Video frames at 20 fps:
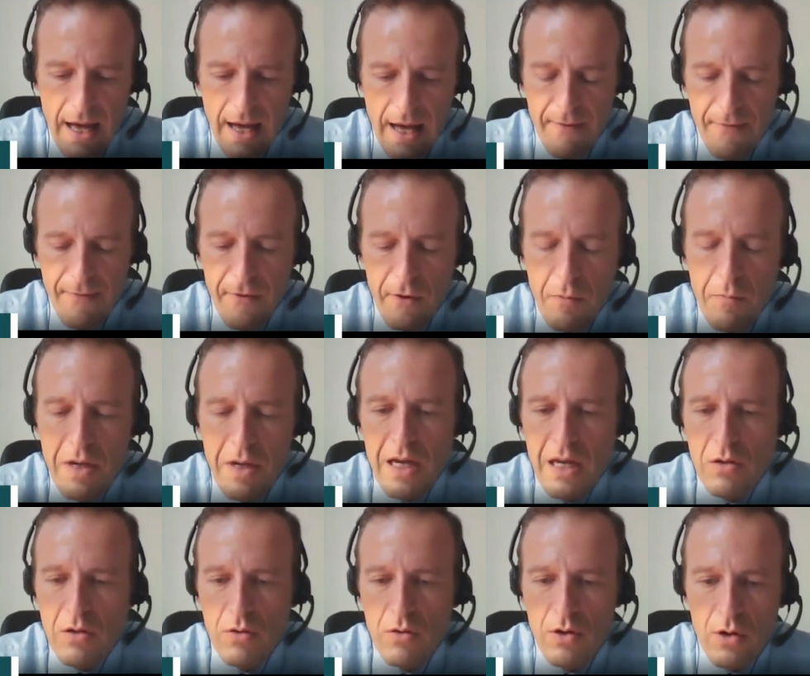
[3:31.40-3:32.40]
For
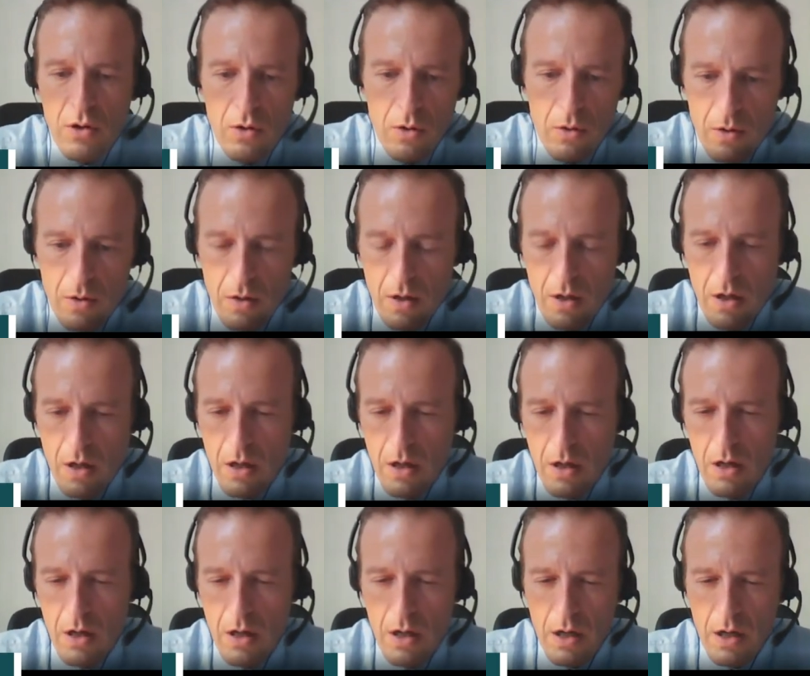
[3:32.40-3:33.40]
me,
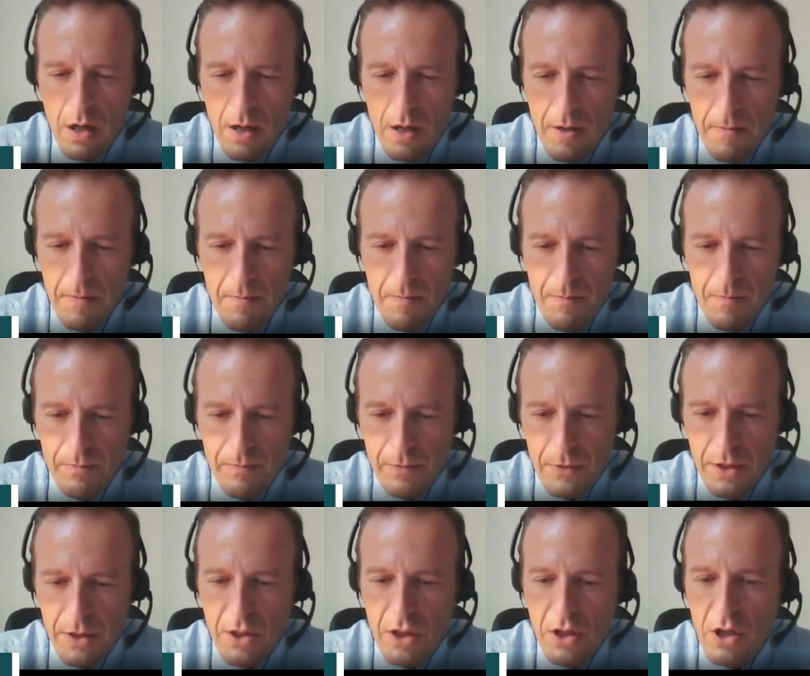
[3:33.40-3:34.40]
the
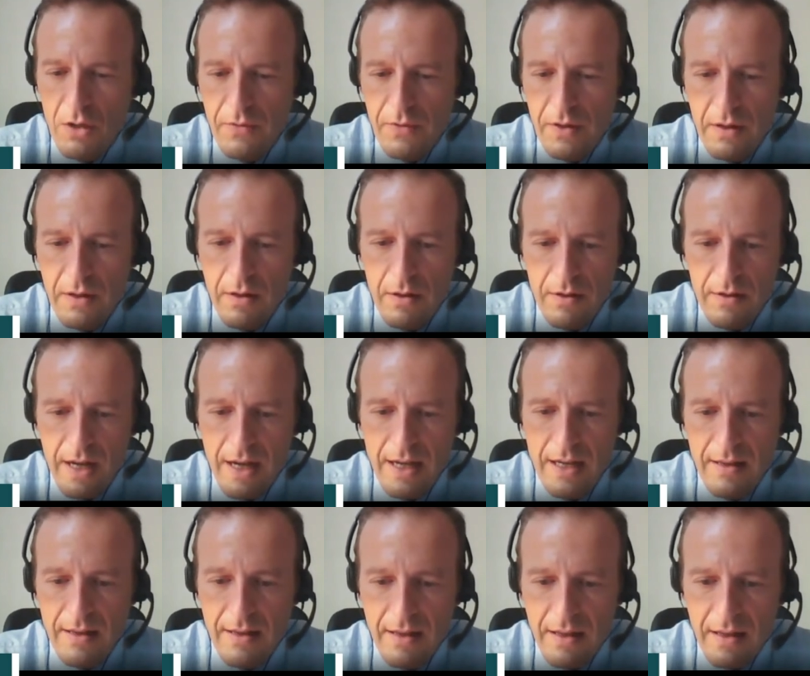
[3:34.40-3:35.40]

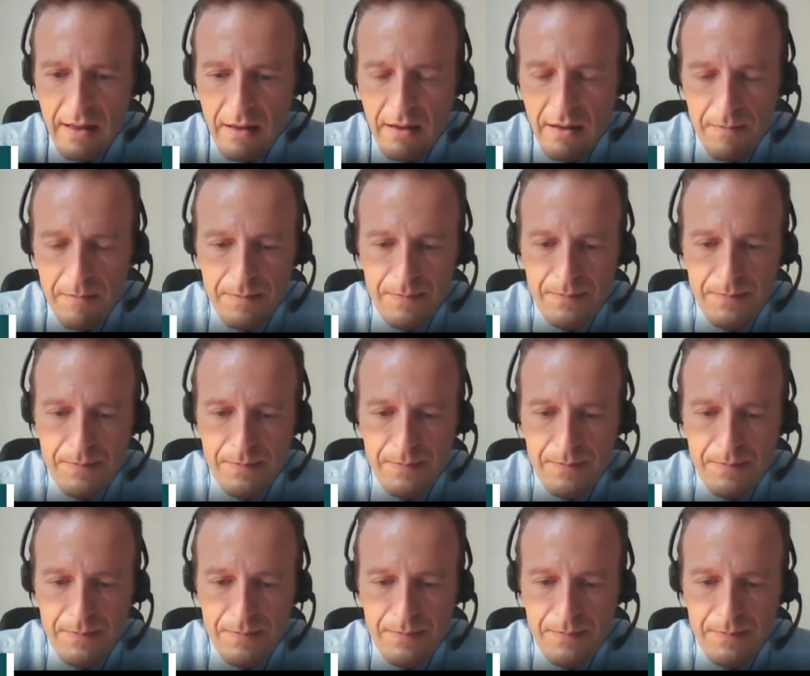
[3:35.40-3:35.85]
COVID-19